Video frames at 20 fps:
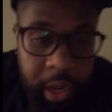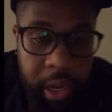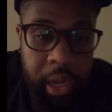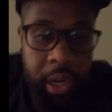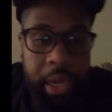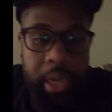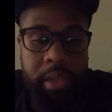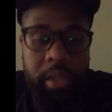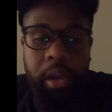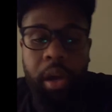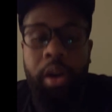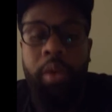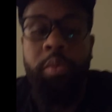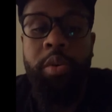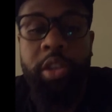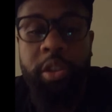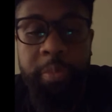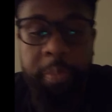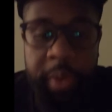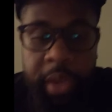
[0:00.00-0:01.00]
has
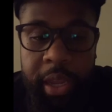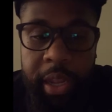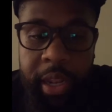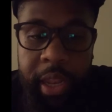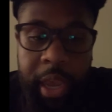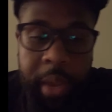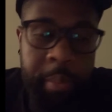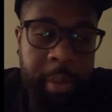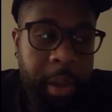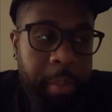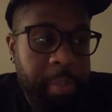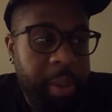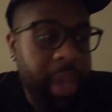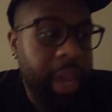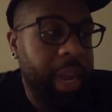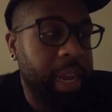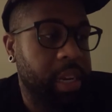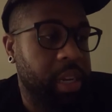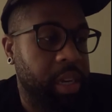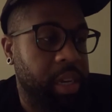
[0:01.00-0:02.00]
always been like my
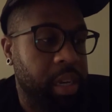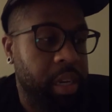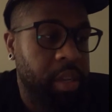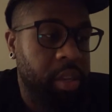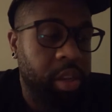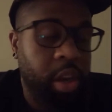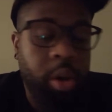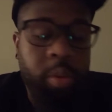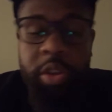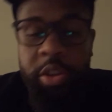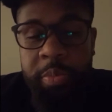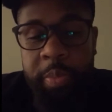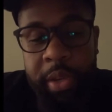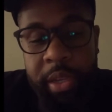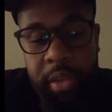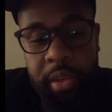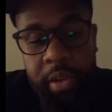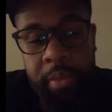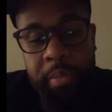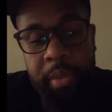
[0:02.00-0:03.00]
passion. It's always been
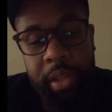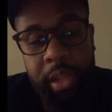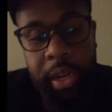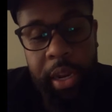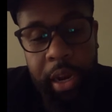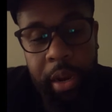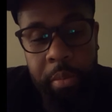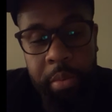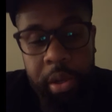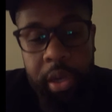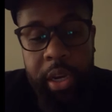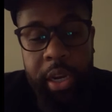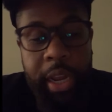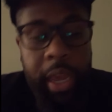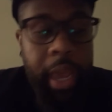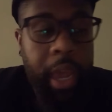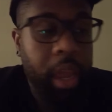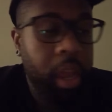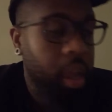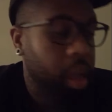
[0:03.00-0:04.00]
something that I'm good at,